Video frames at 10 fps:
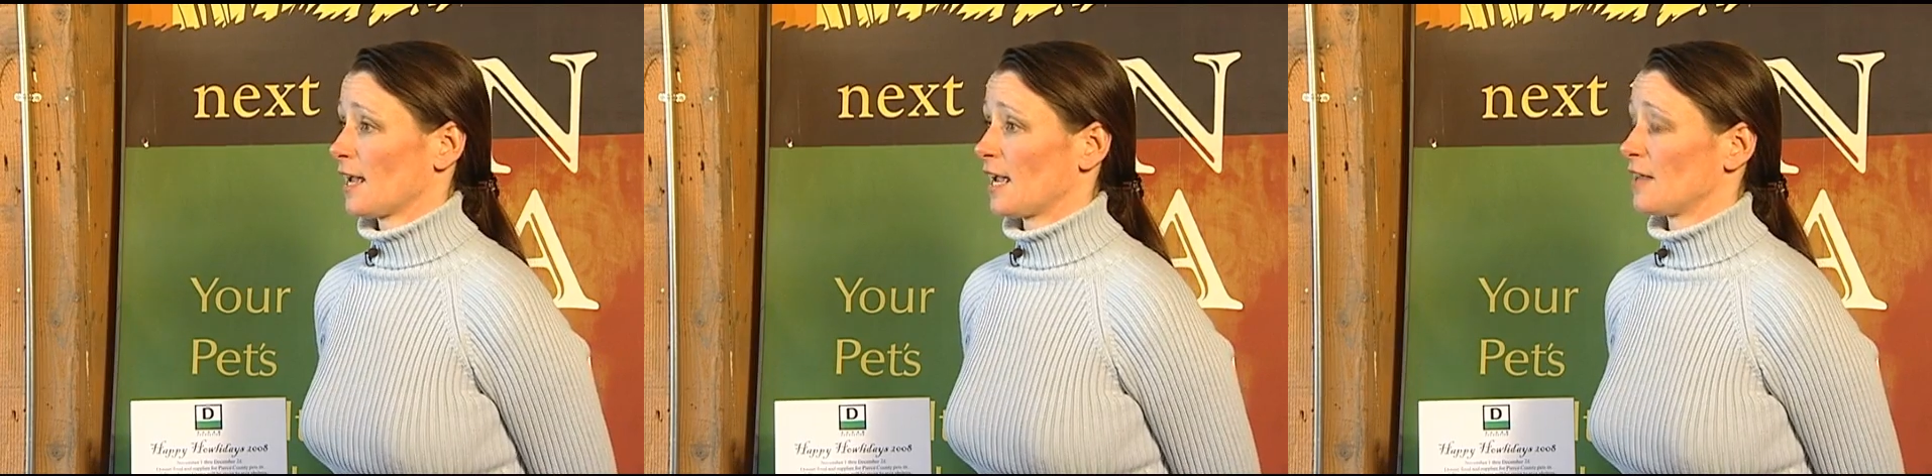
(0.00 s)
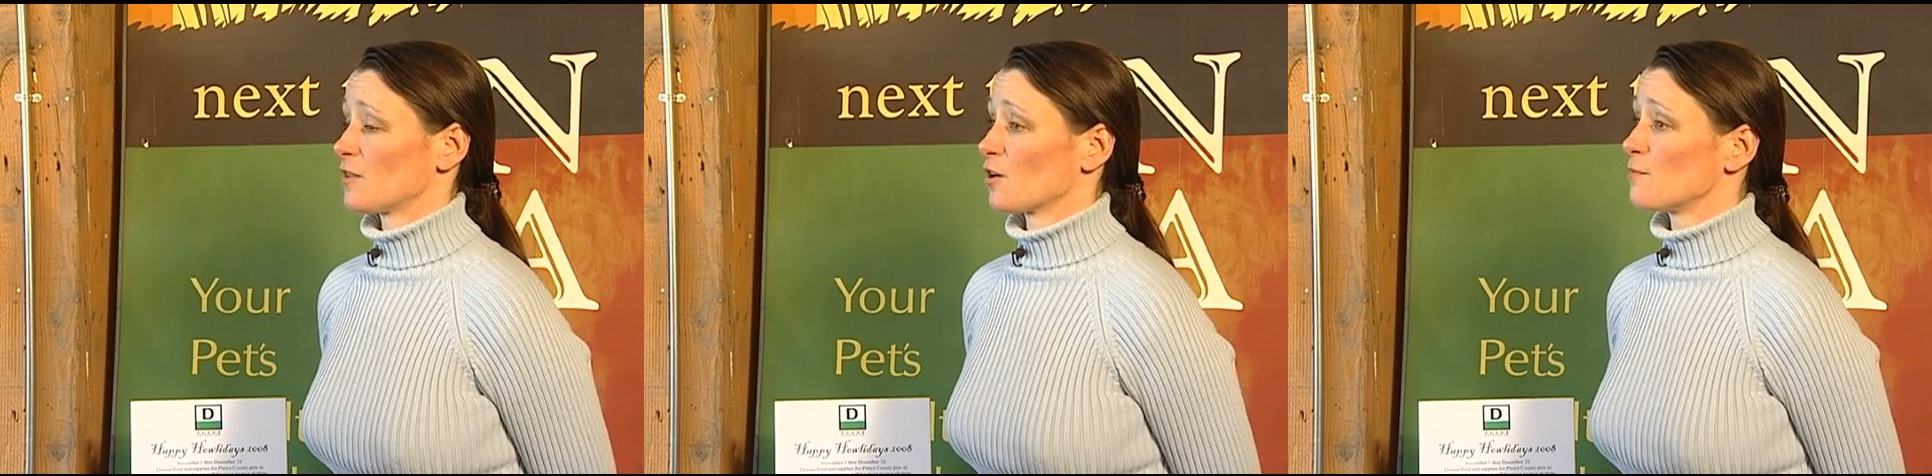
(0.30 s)

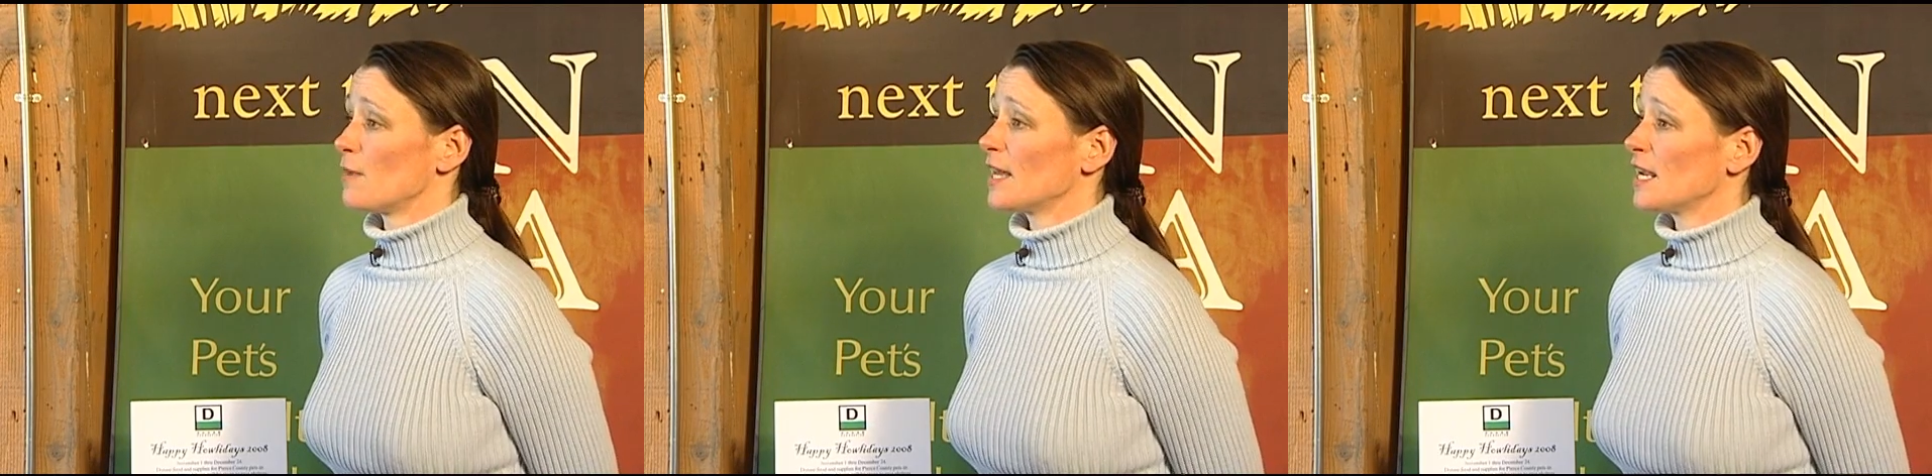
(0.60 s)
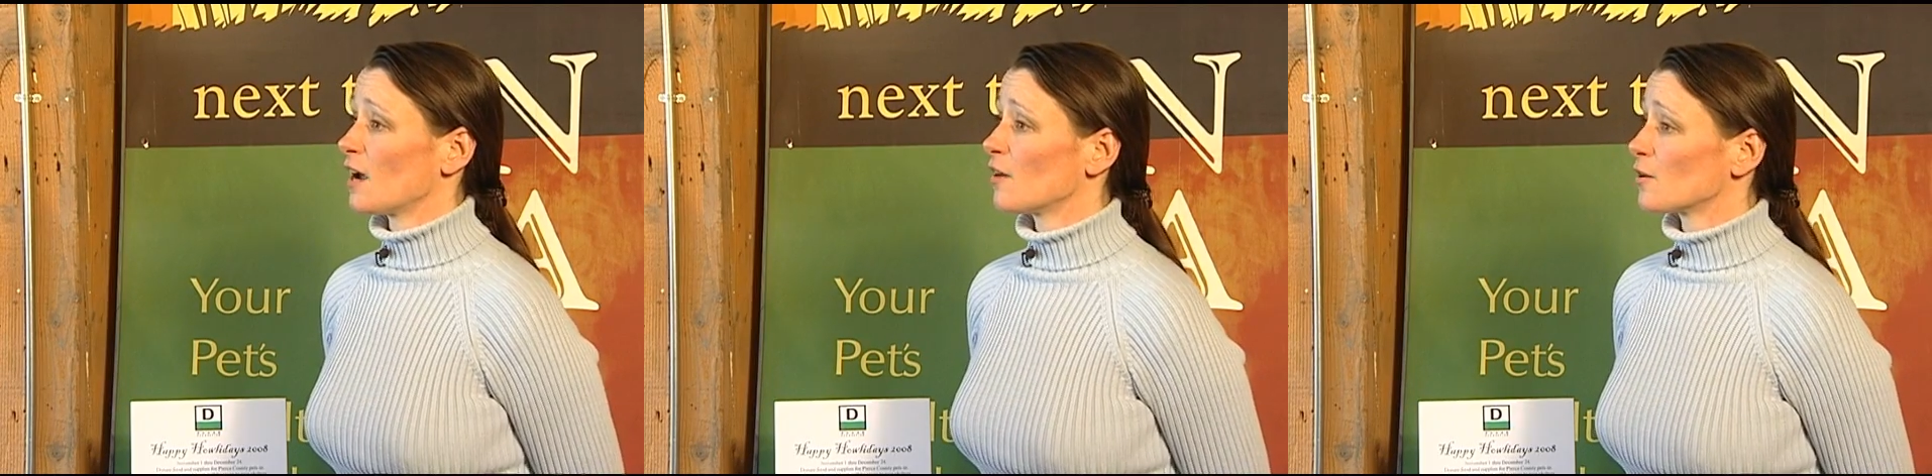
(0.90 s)
And there are
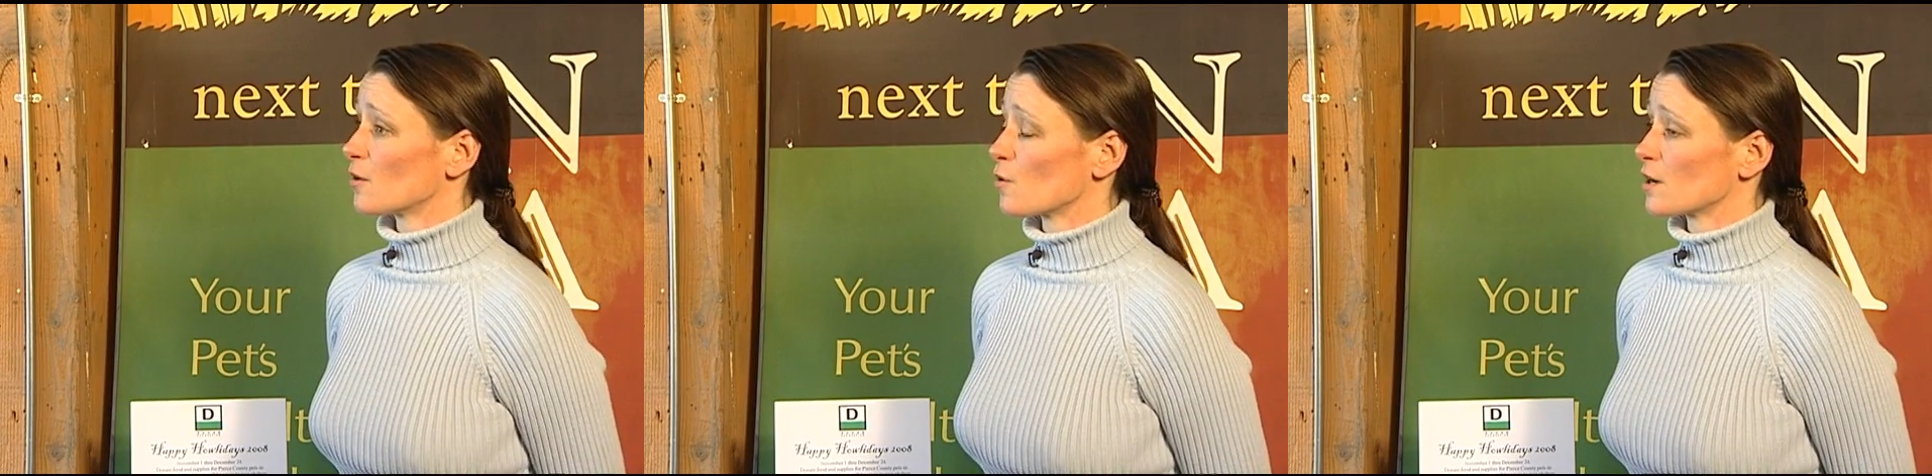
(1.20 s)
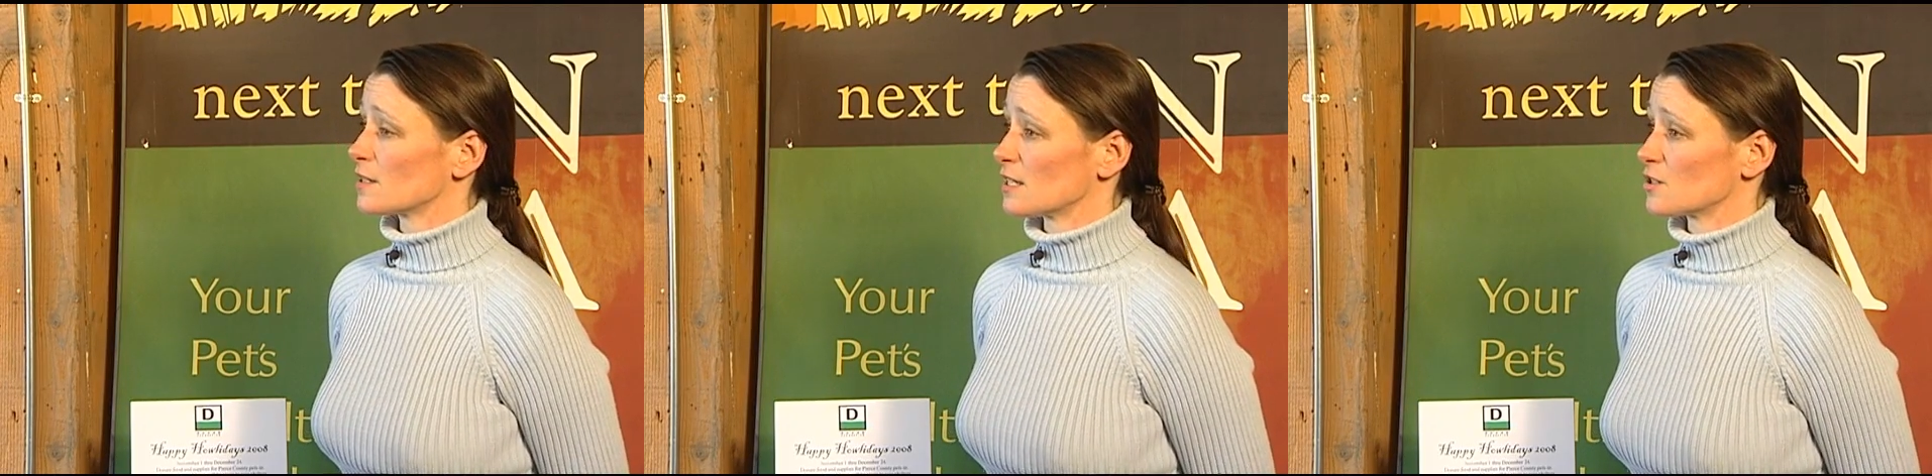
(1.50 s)
many other
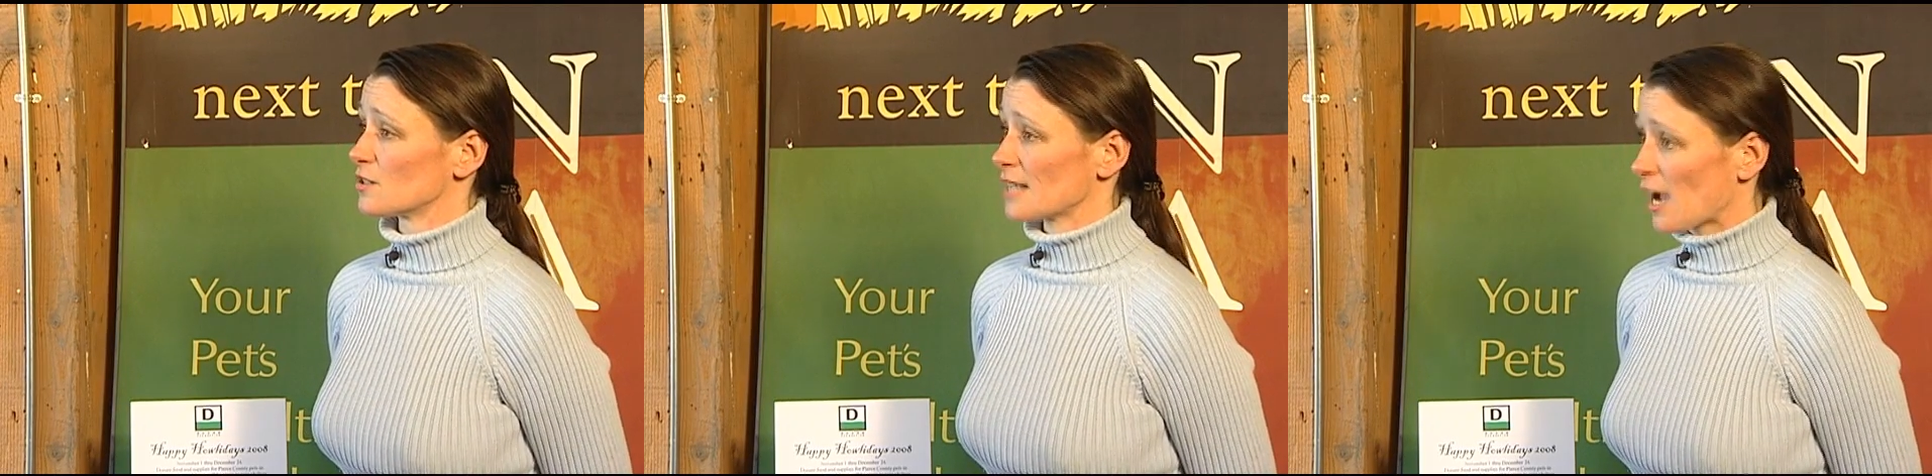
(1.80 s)
organizations